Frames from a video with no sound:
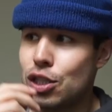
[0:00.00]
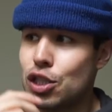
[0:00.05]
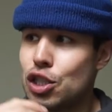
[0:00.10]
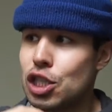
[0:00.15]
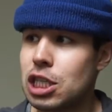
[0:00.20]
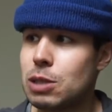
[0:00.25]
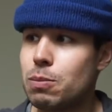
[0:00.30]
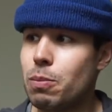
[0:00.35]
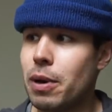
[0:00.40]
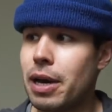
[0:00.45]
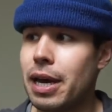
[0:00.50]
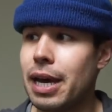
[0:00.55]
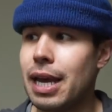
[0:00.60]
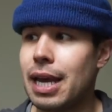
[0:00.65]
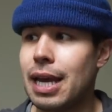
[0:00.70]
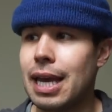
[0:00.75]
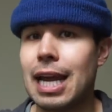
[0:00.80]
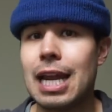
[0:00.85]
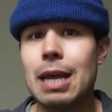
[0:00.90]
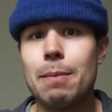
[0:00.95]
just
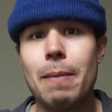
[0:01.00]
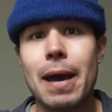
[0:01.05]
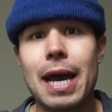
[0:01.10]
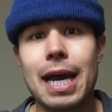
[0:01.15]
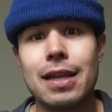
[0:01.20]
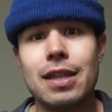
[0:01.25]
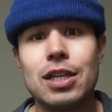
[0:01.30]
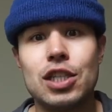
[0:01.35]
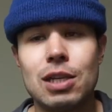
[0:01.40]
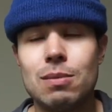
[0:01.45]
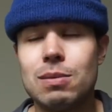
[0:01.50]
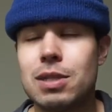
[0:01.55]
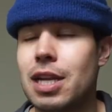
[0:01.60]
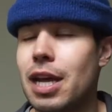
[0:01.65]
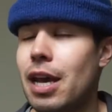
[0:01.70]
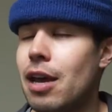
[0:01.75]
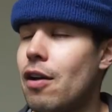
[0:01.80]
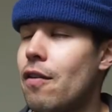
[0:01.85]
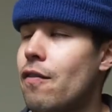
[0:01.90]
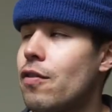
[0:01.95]
by getting back in the gym
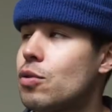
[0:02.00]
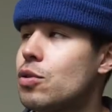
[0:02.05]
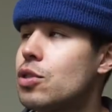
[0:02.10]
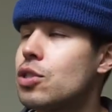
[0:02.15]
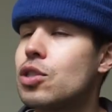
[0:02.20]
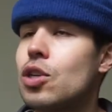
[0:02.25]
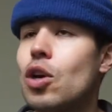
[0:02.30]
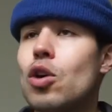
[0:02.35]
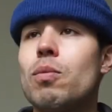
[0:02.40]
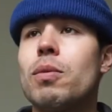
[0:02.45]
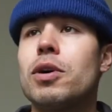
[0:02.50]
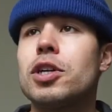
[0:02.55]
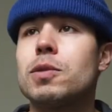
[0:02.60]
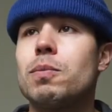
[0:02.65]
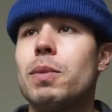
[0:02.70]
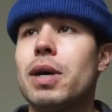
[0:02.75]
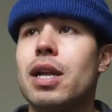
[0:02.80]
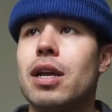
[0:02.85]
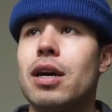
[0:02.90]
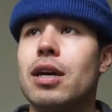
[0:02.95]
today, I feel so much
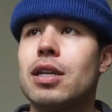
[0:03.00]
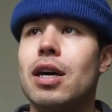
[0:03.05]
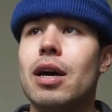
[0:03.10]
better.